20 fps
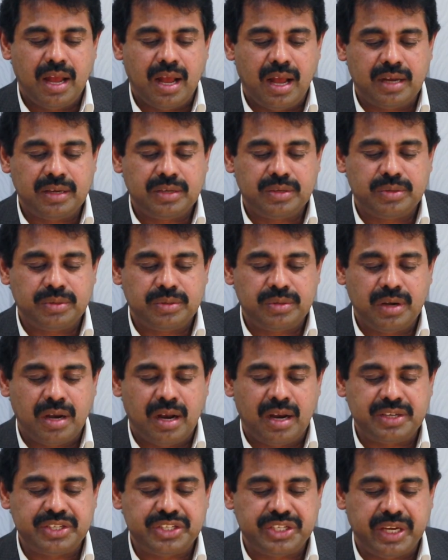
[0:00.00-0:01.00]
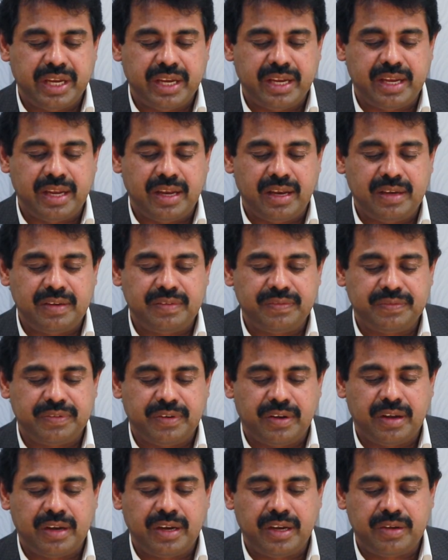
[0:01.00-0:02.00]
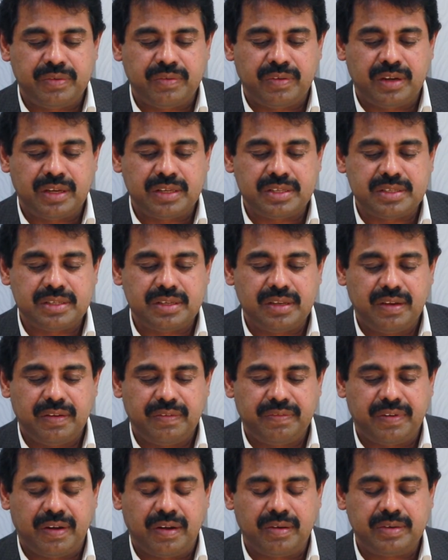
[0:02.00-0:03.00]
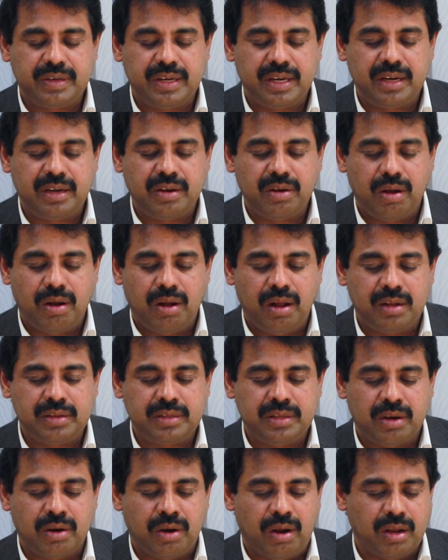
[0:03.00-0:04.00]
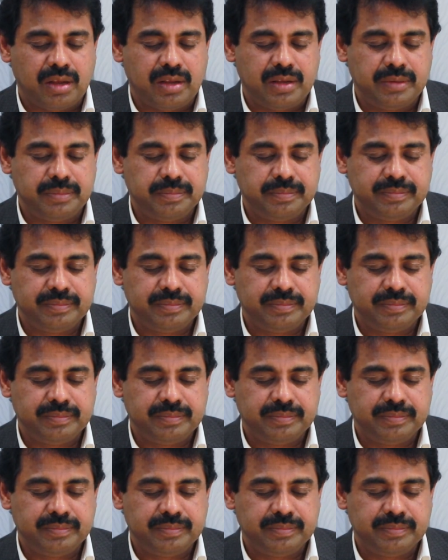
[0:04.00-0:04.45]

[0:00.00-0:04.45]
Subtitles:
and could not shake it, for it was founded on the rock.